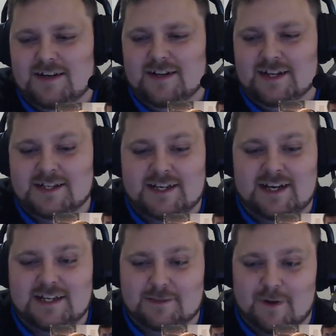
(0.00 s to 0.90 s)
This
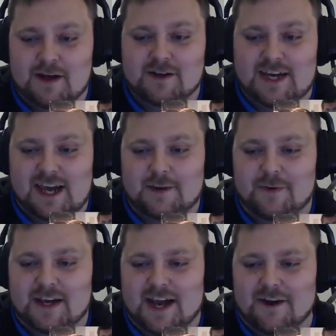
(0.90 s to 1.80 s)
spell can't
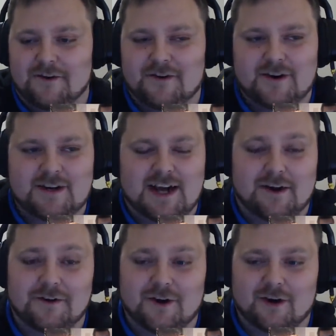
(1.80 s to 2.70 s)
be countered.
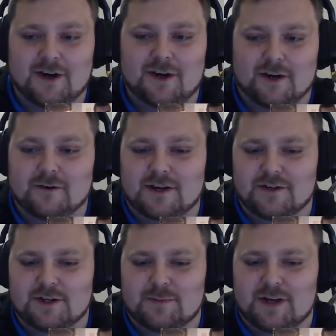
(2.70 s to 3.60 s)
Counter target
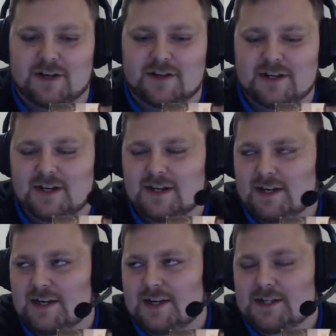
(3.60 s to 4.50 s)
non-creature spell.
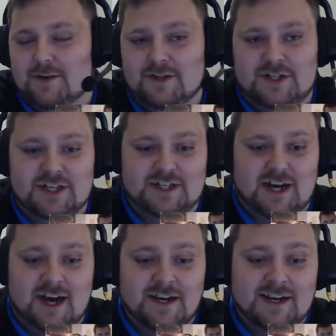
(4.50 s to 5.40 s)
So it's just
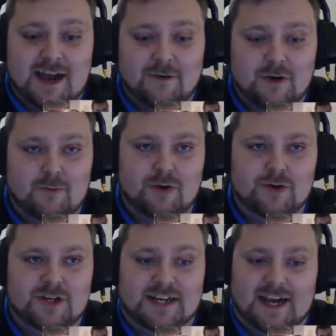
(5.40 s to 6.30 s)

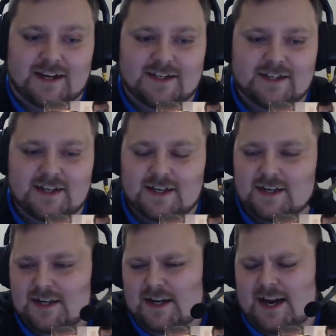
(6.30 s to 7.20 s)
uncounterable negate.
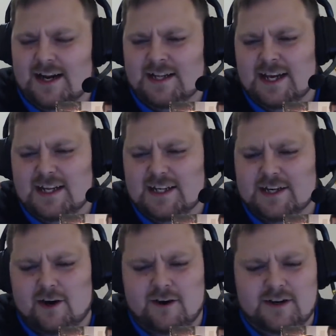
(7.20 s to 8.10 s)
And I think this
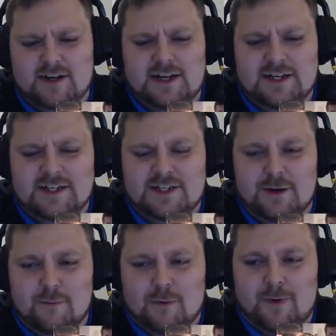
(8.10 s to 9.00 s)
card is
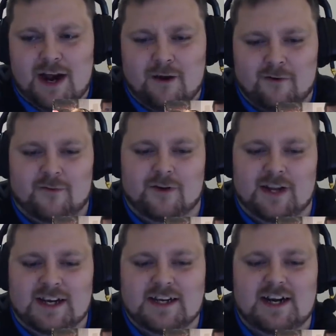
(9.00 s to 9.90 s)
super powerful.
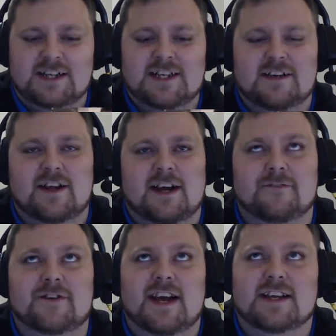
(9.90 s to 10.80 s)
Like I see a lot
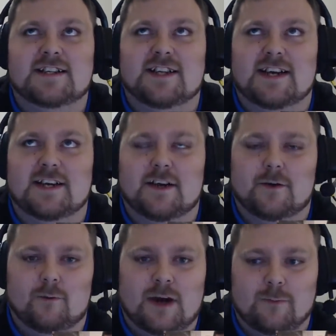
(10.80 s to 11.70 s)
of decks like
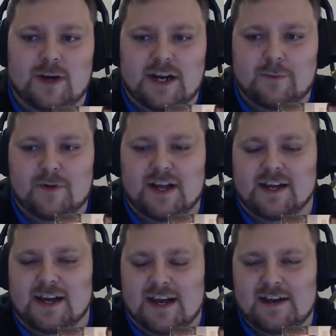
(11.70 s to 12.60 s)
White Weenie
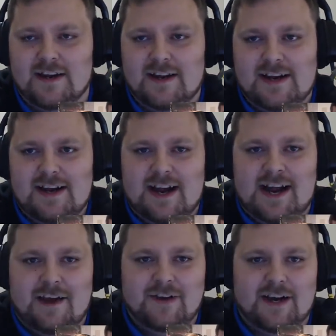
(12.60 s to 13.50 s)
playing it, and
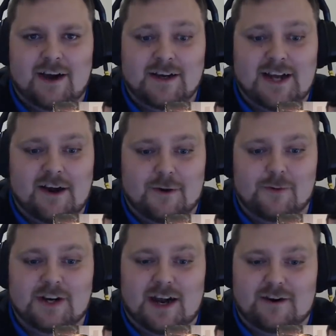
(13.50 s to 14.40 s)
having
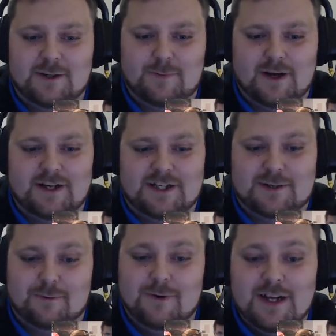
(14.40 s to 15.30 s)
uncounterable counterspell is
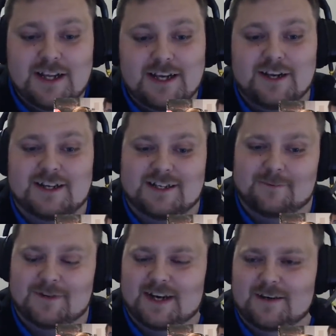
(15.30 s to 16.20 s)
really good
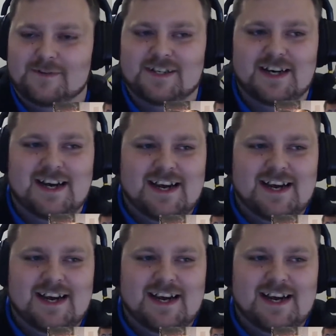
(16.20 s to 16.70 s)
sometimes.